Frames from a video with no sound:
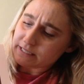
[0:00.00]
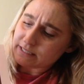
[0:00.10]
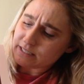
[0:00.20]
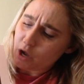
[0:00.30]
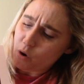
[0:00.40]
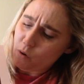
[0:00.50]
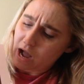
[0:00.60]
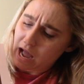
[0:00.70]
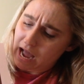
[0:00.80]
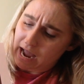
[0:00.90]
it so
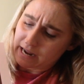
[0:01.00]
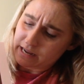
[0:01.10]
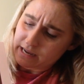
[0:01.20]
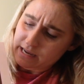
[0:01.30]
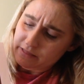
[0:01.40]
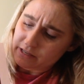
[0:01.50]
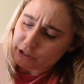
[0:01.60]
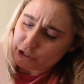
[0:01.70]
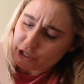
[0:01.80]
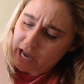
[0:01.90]
high
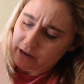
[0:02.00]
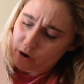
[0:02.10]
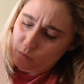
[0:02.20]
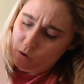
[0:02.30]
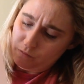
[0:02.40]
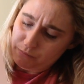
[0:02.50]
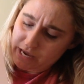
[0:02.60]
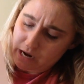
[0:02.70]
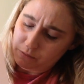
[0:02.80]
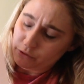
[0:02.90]
that Shadow won't
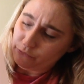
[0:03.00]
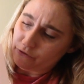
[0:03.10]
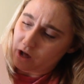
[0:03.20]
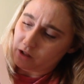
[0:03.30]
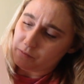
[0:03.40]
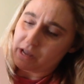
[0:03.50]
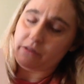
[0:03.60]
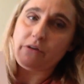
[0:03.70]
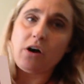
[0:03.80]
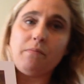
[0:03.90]
be able to follow me,"
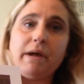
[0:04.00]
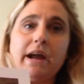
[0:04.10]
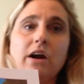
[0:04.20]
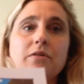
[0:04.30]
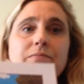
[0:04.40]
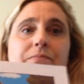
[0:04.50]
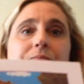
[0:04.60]
thought Bear.